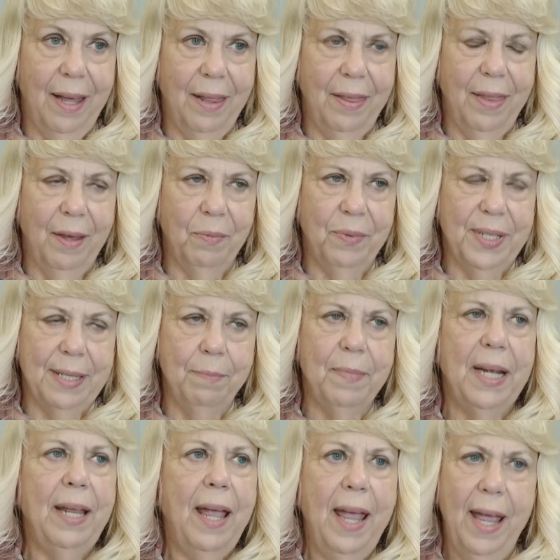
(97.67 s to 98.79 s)
that was in
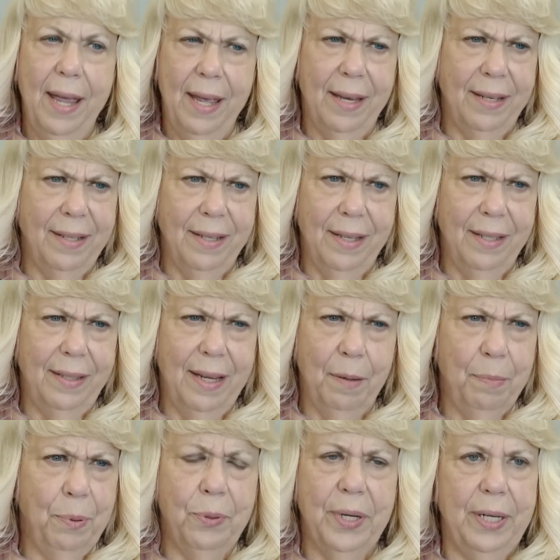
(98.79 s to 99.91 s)
my head at that
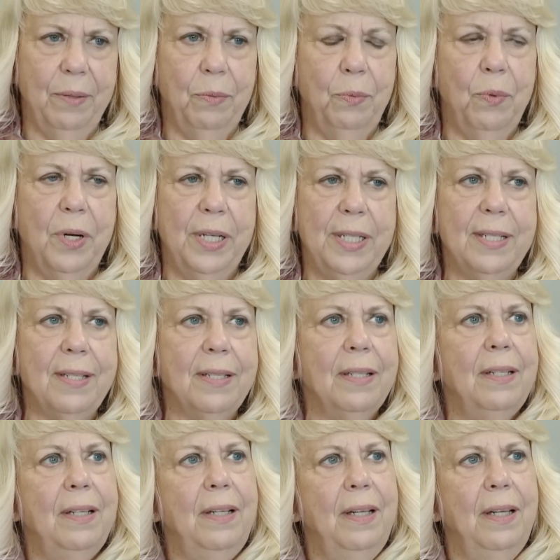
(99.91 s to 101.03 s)
point was,
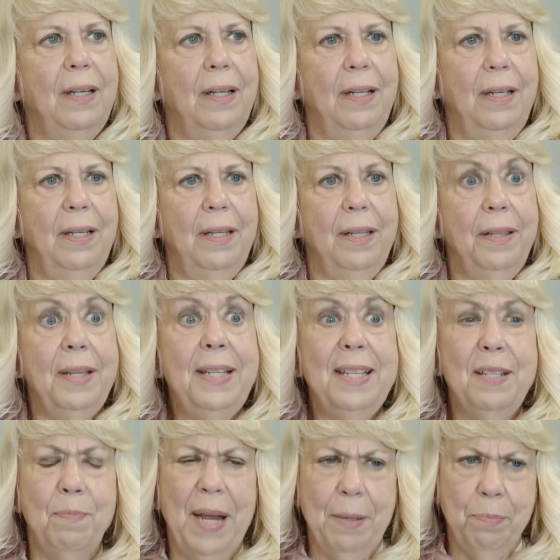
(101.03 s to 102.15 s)
this
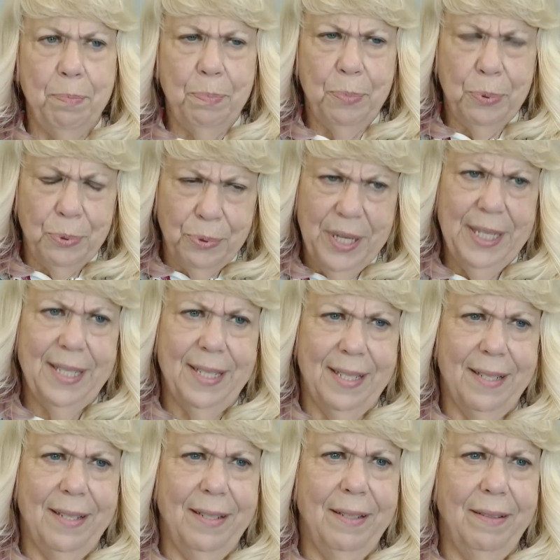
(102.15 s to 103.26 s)
is my
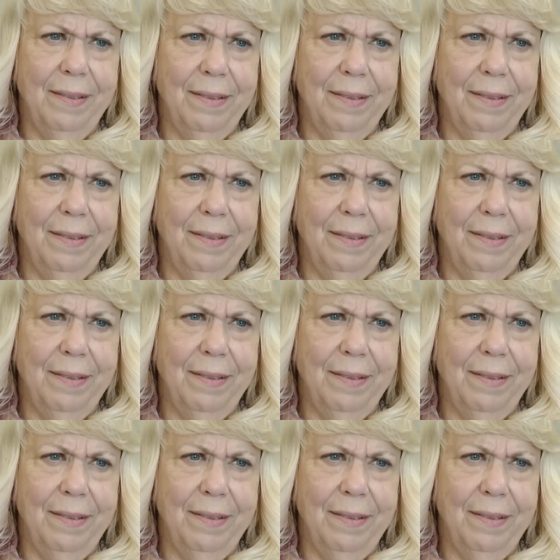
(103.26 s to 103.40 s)
priest.